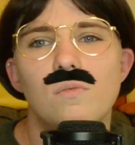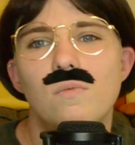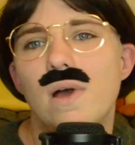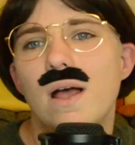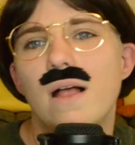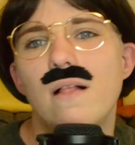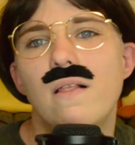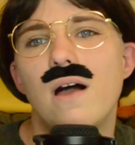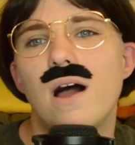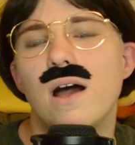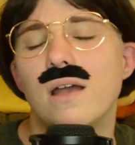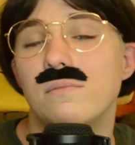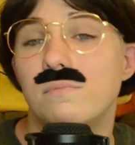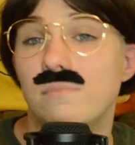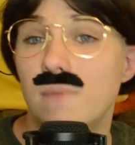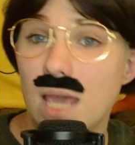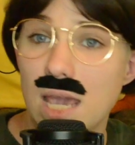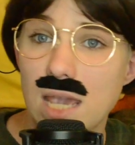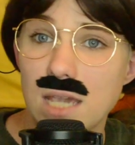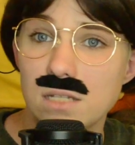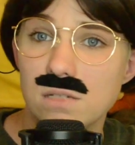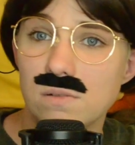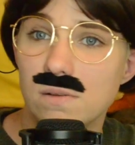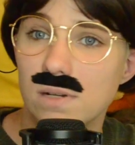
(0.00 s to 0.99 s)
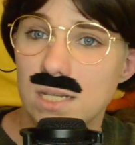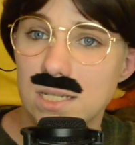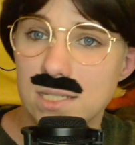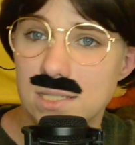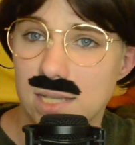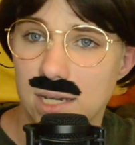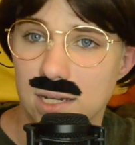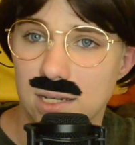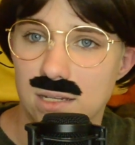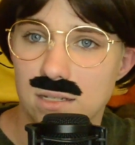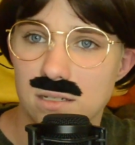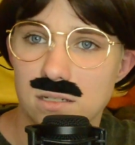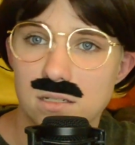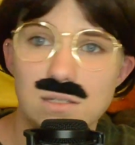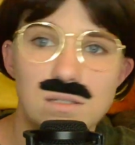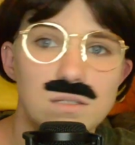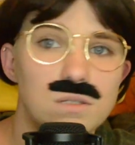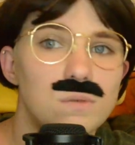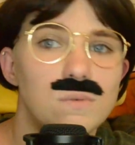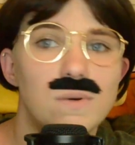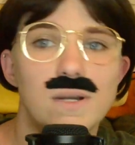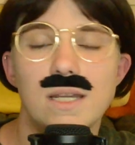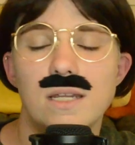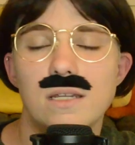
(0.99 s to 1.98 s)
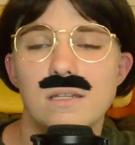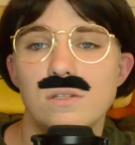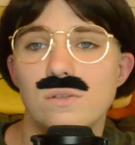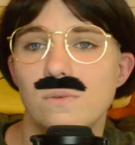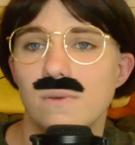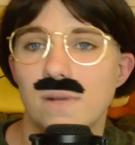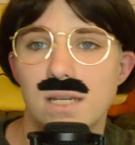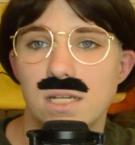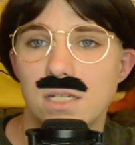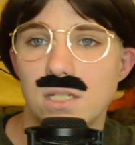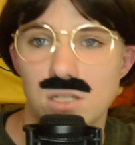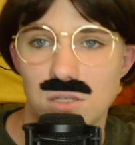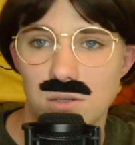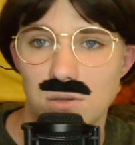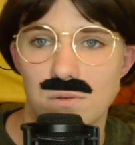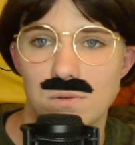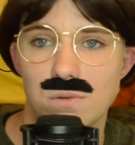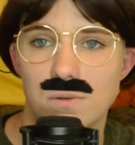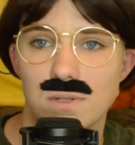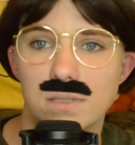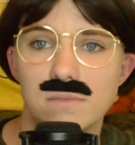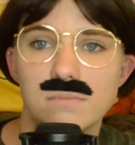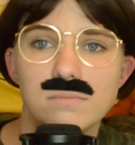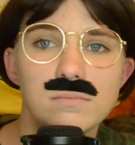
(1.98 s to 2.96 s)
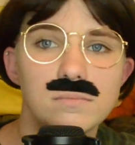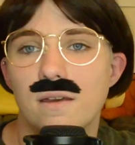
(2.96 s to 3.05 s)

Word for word: Well, on May 22nd, 2022,